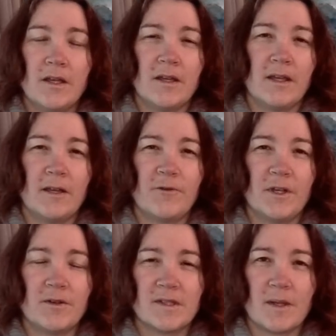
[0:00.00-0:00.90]
if
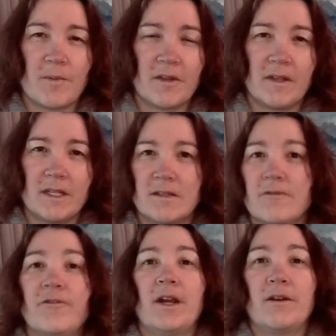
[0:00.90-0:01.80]
there is something that is
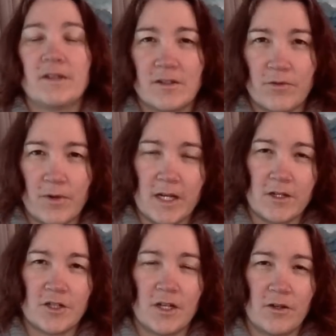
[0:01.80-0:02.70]
very
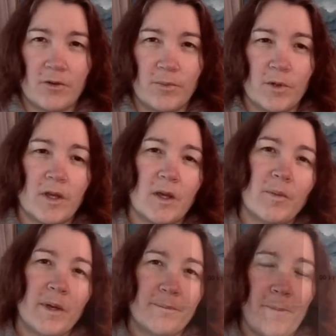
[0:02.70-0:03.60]
strange in your
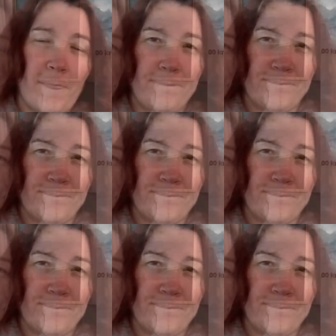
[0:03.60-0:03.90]
bookkeeping.